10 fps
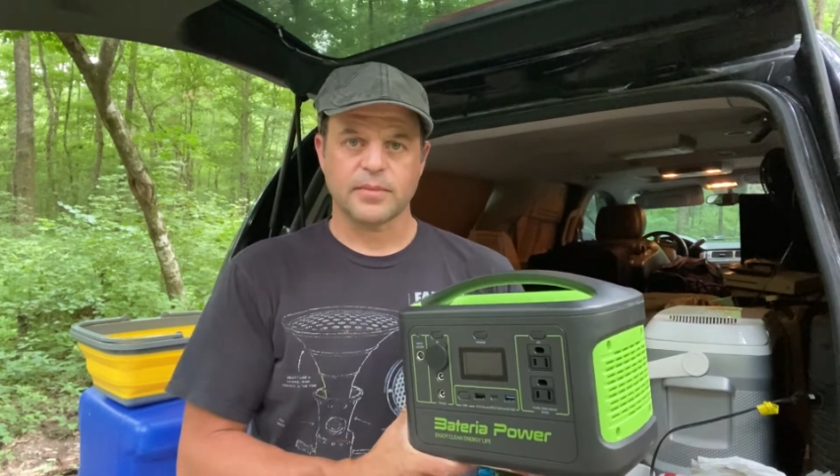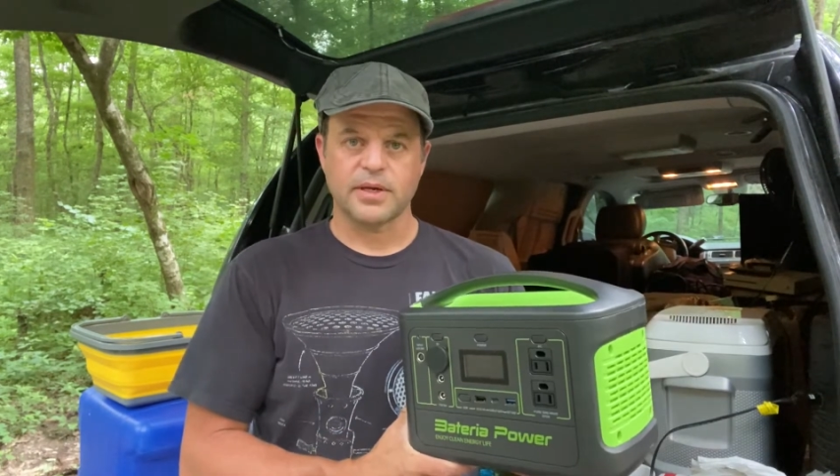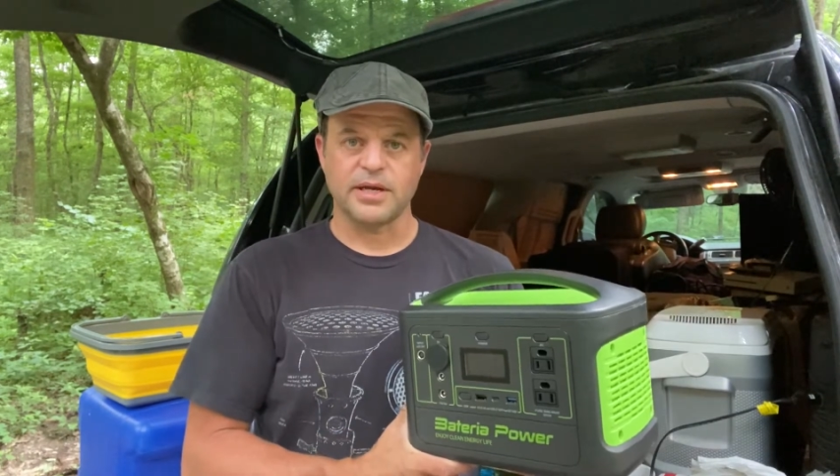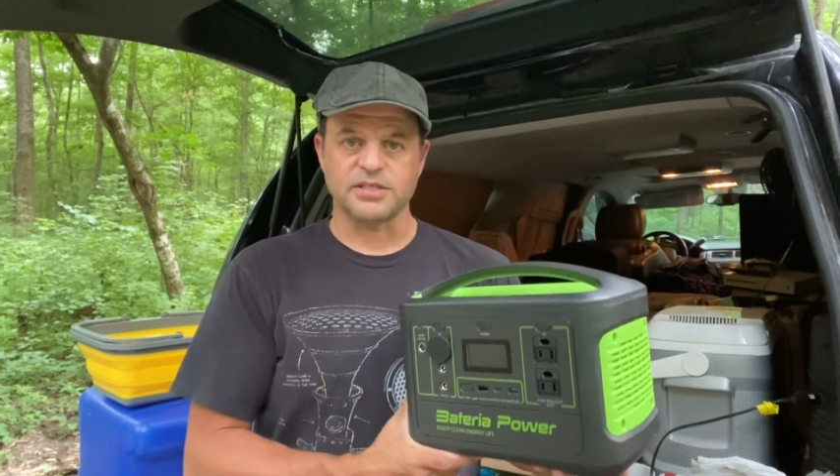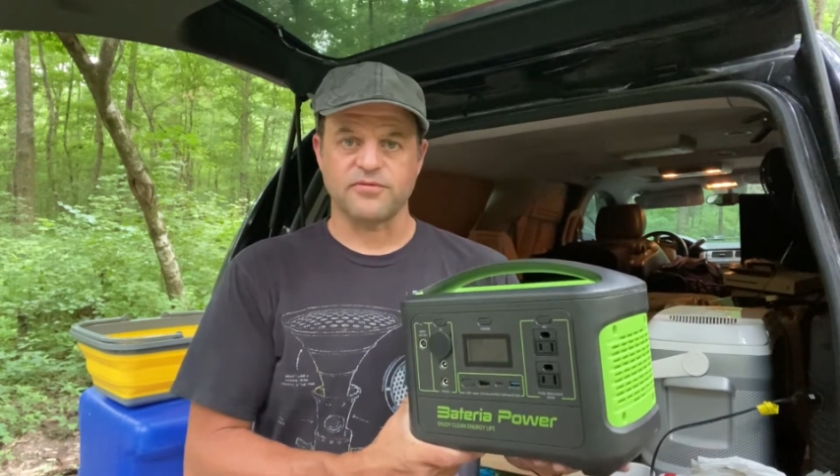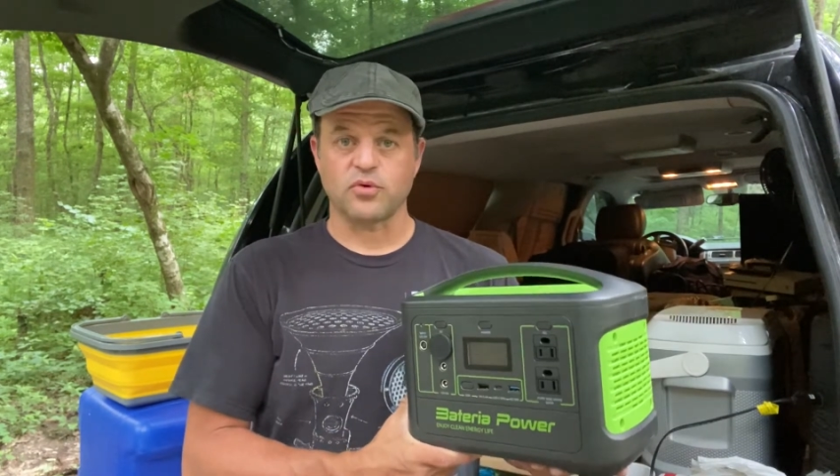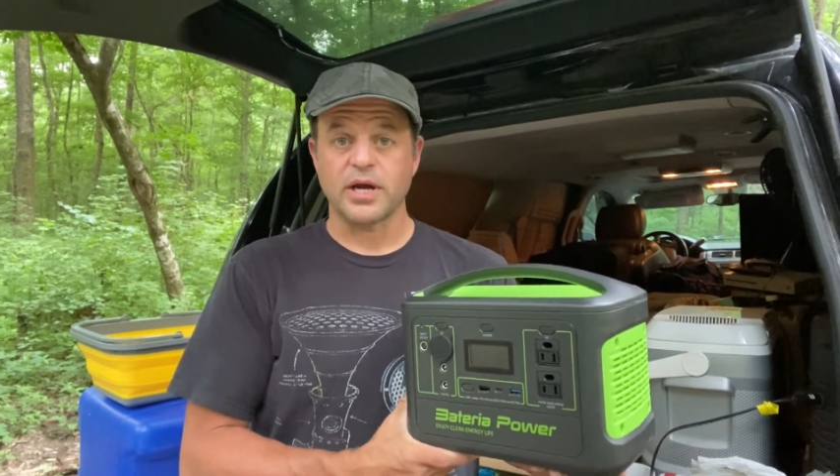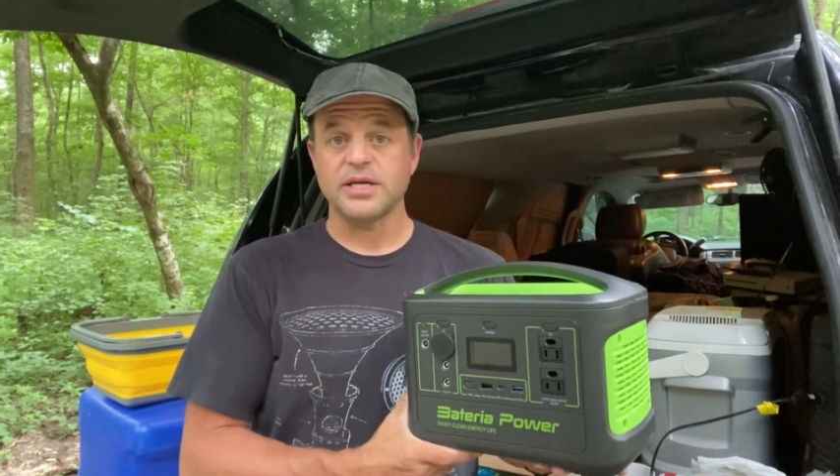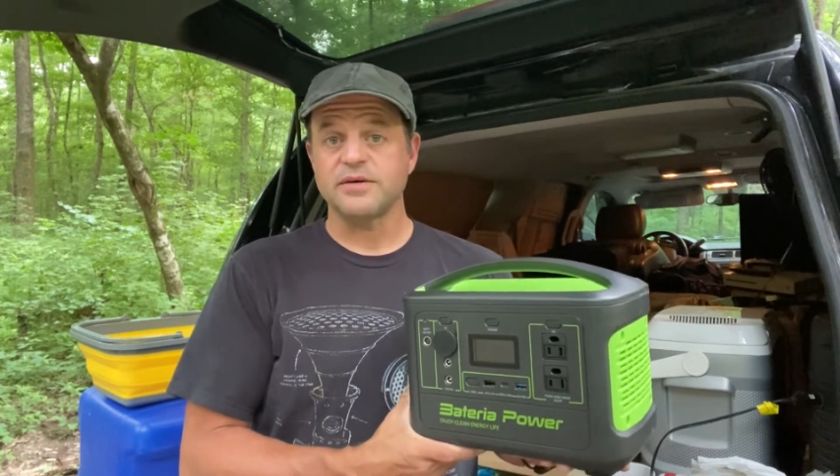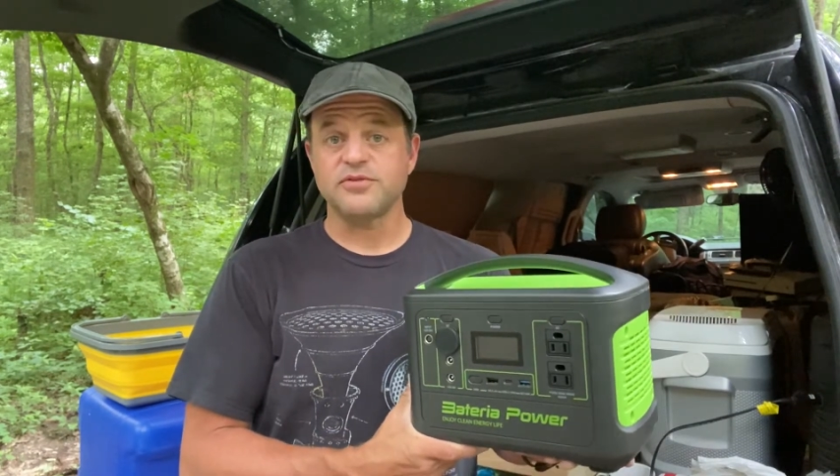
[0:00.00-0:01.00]
It has a
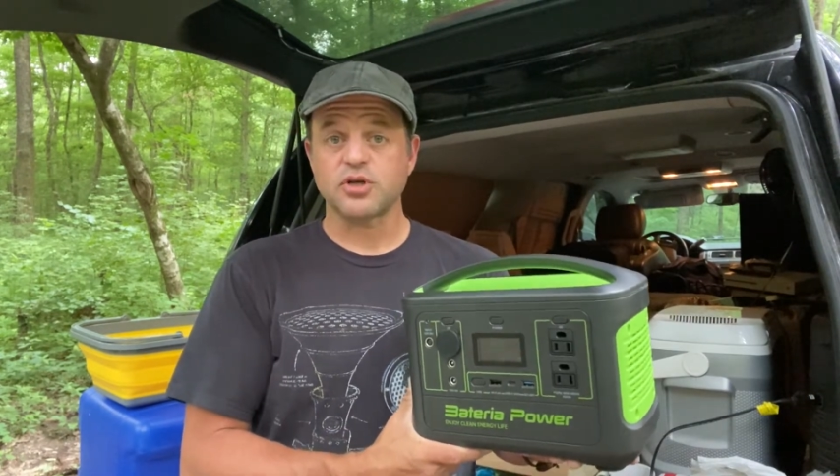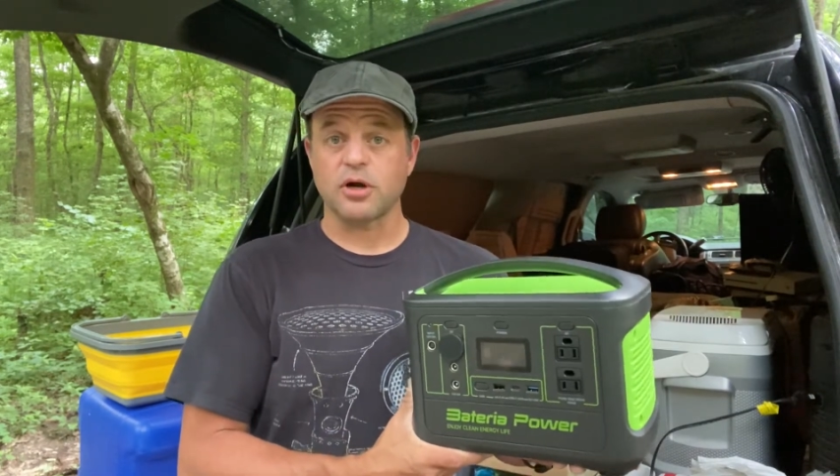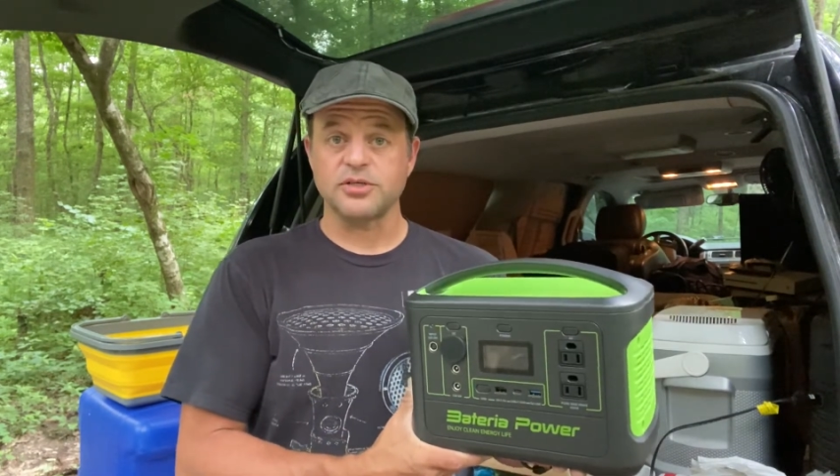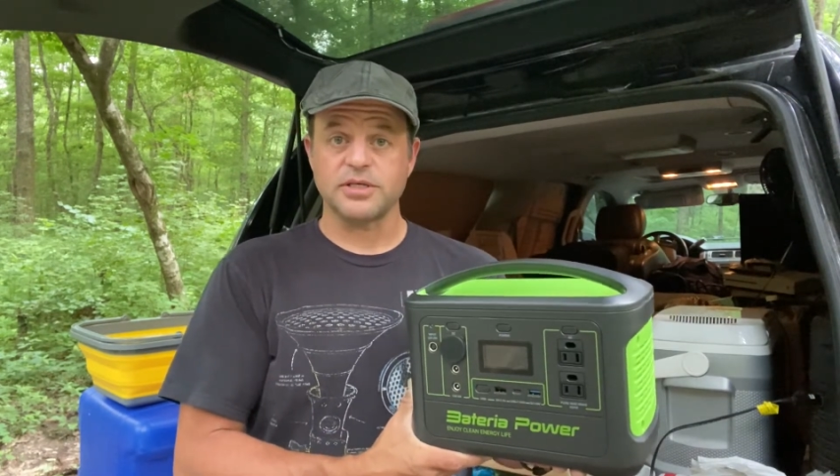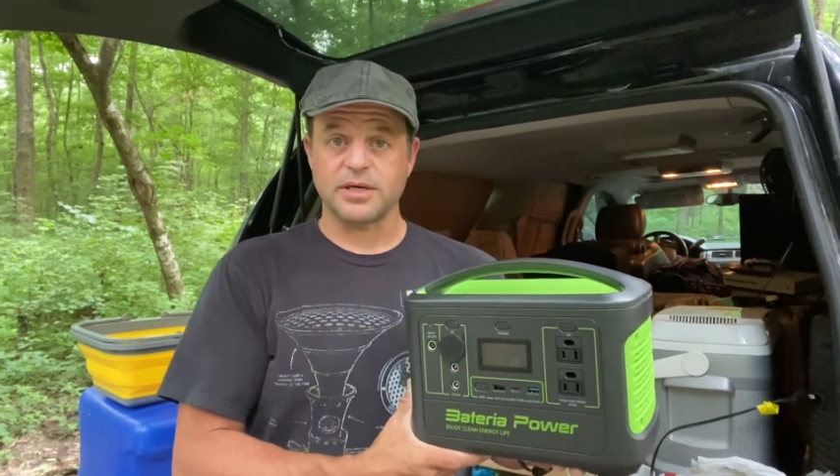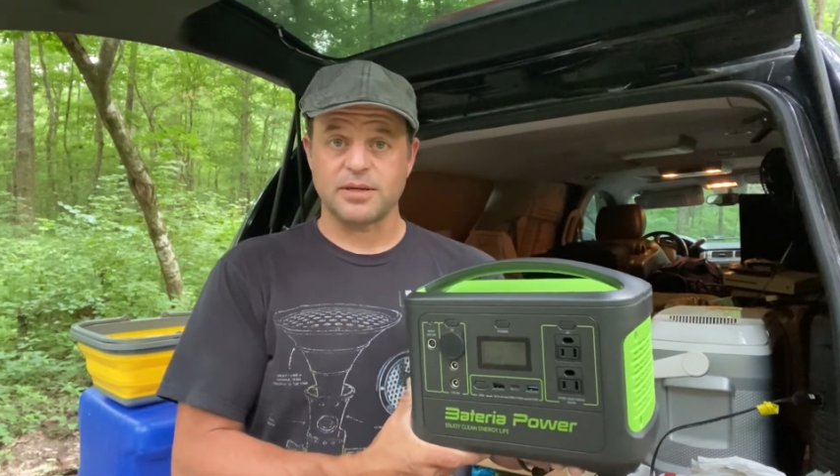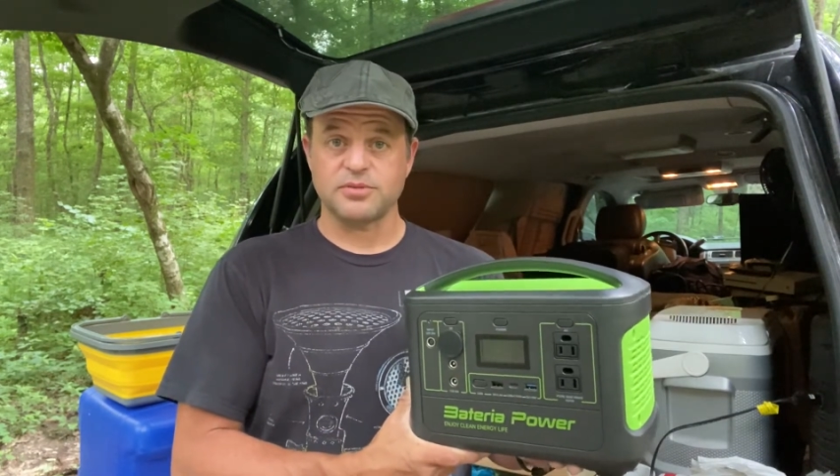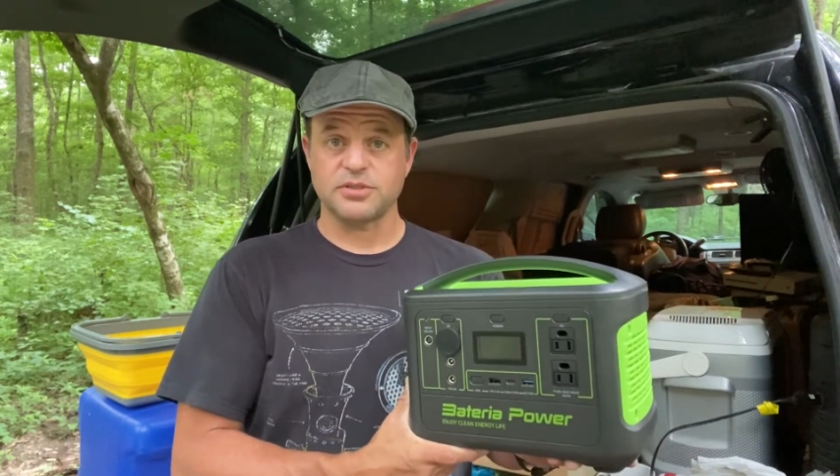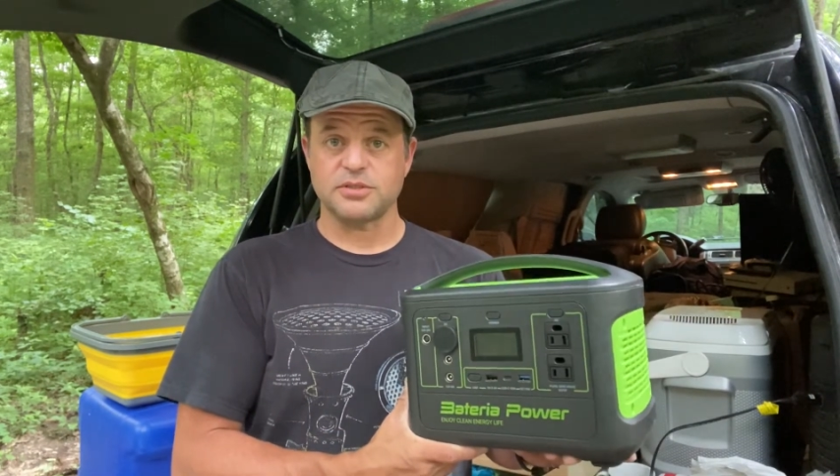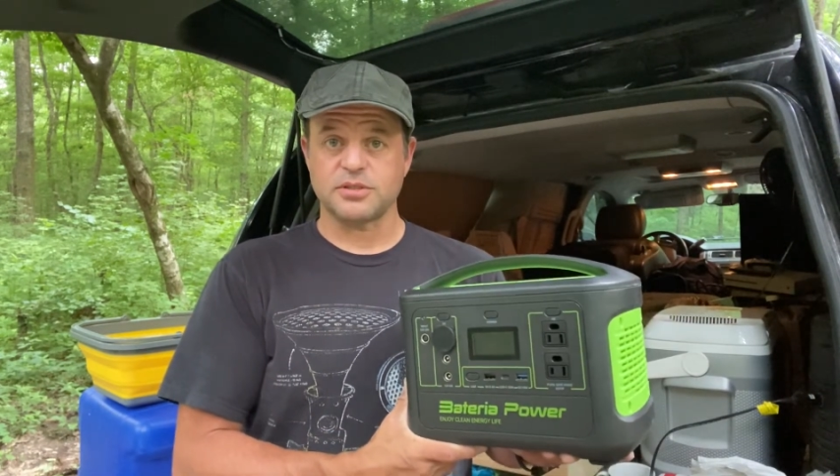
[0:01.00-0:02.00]
variety of charging
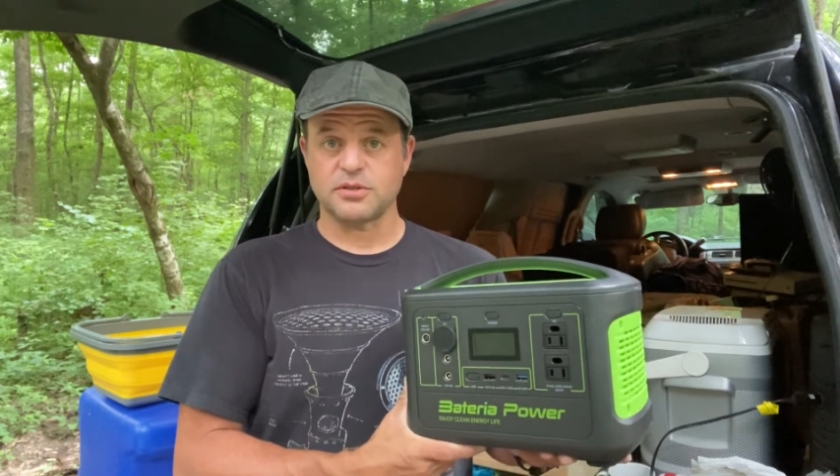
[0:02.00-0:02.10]
options,